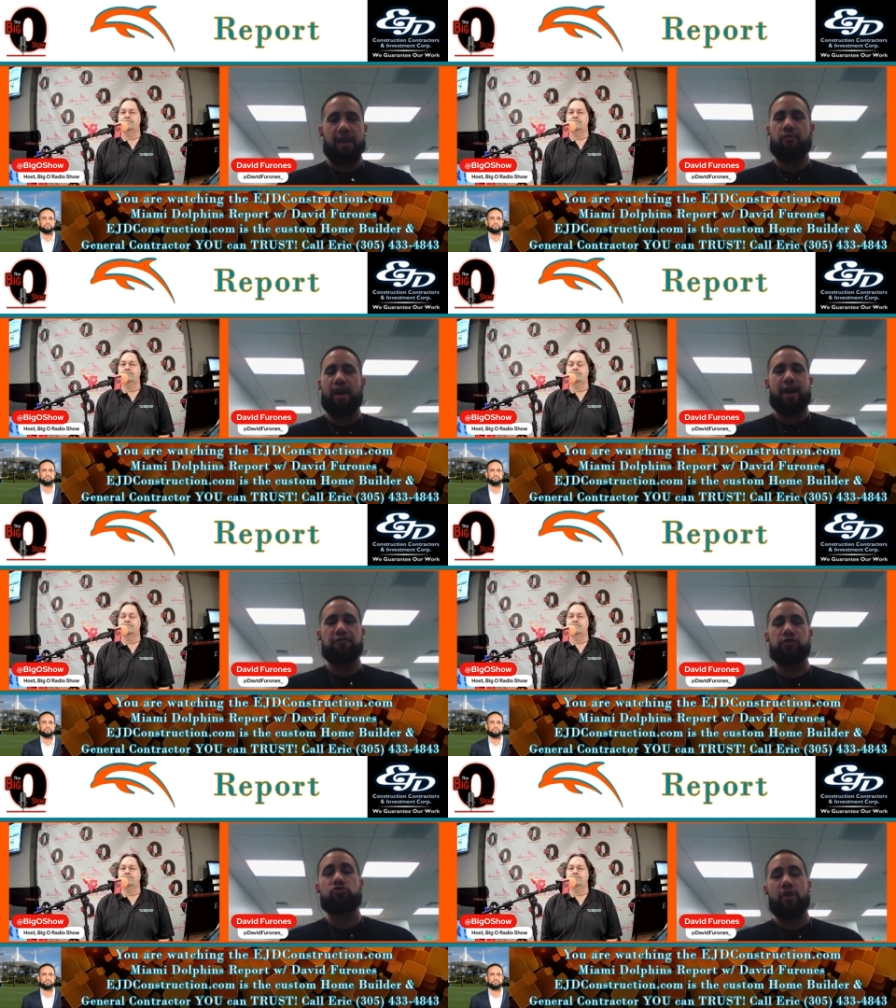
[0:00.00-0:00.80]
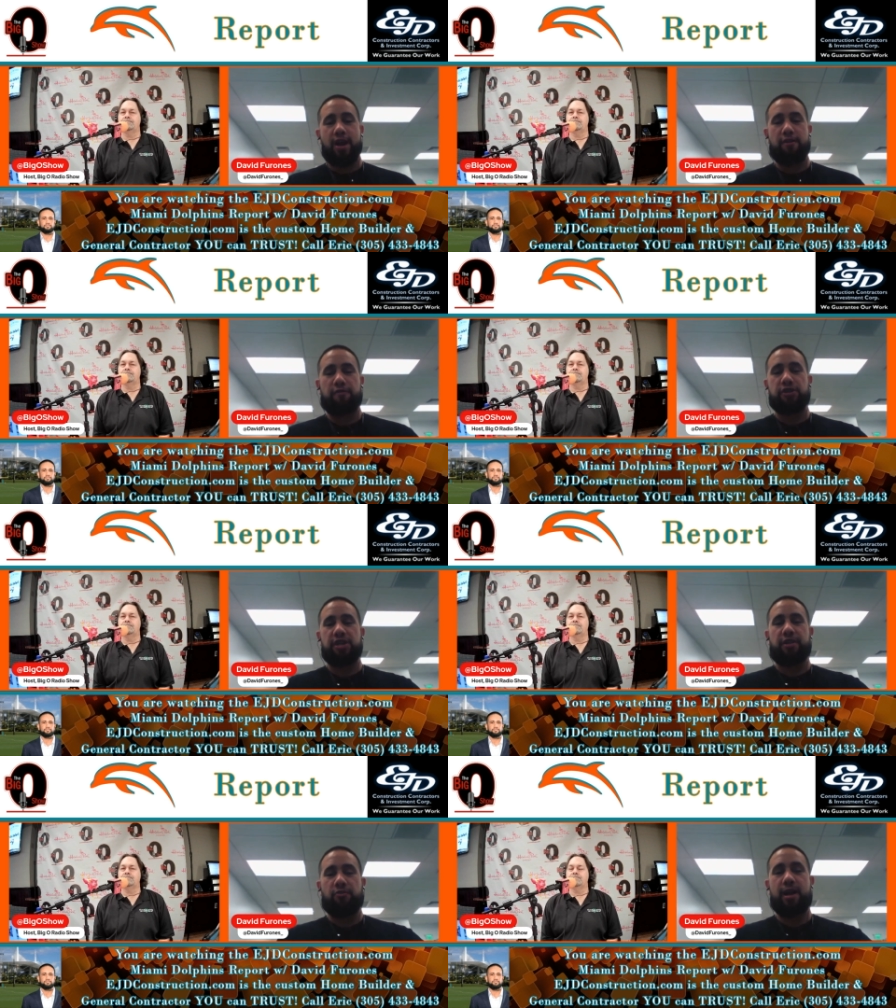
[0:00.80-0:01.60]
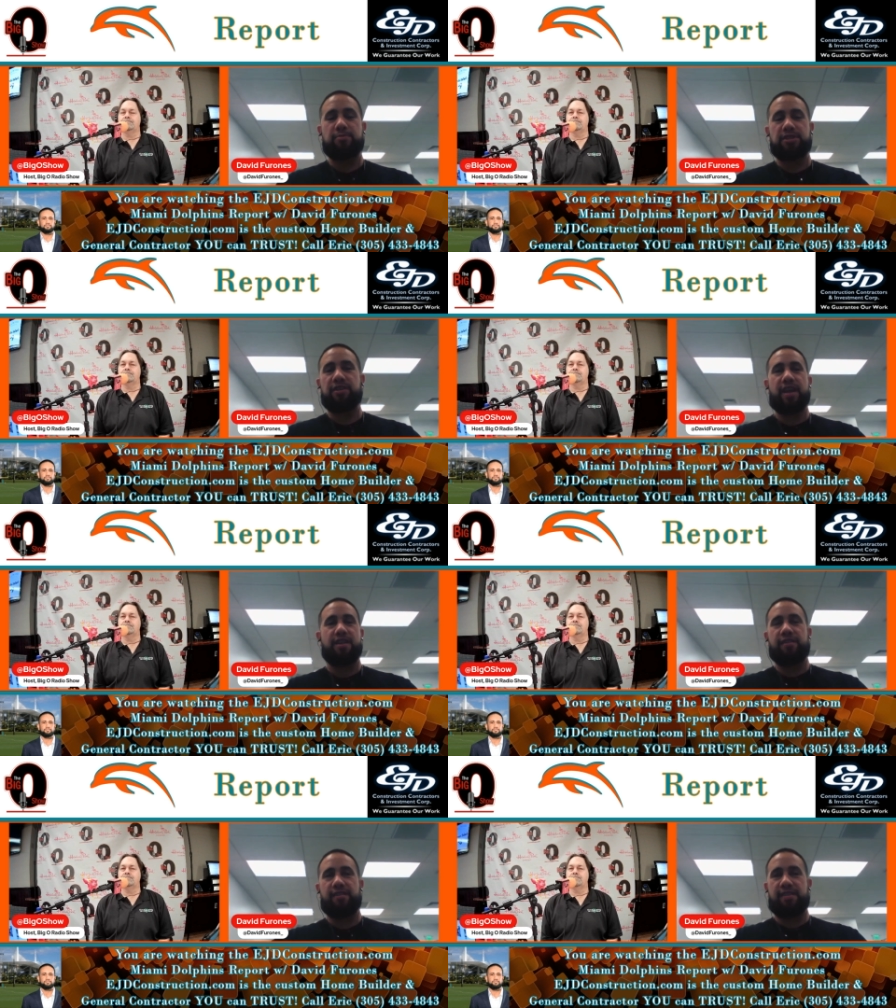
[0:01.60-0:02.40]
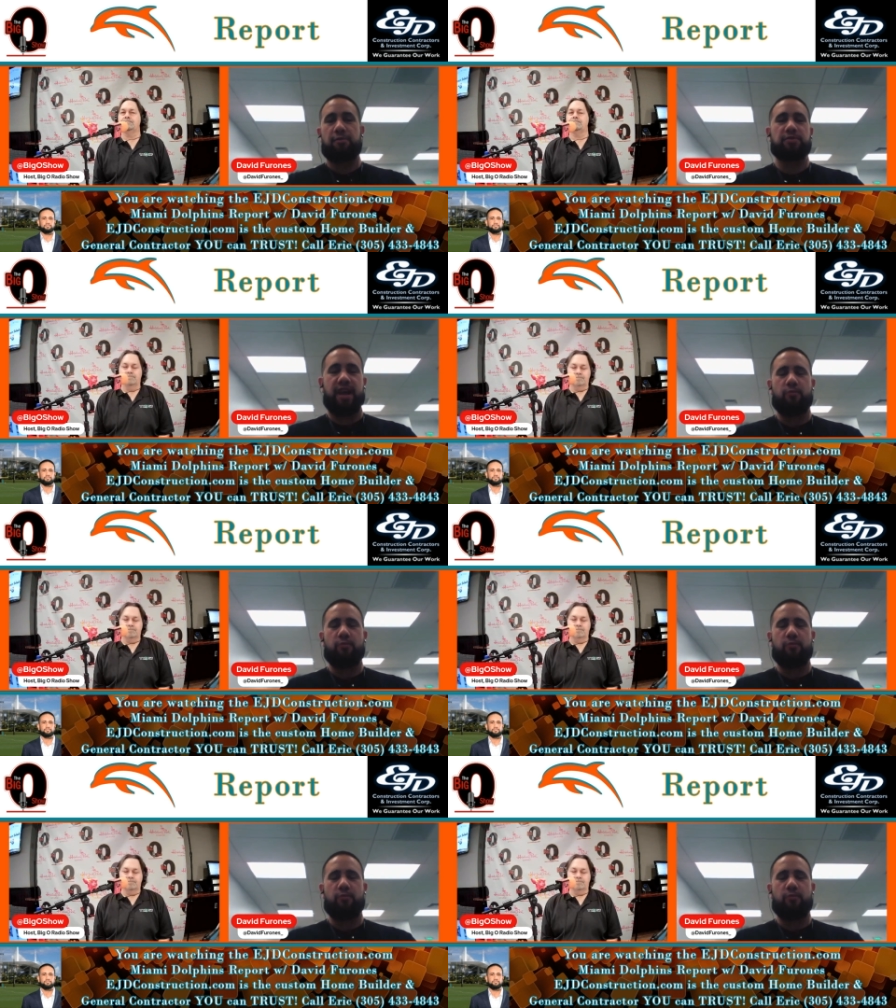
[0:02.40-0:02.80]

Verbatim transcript: right after you traded for Jalen Ramsey, then it was that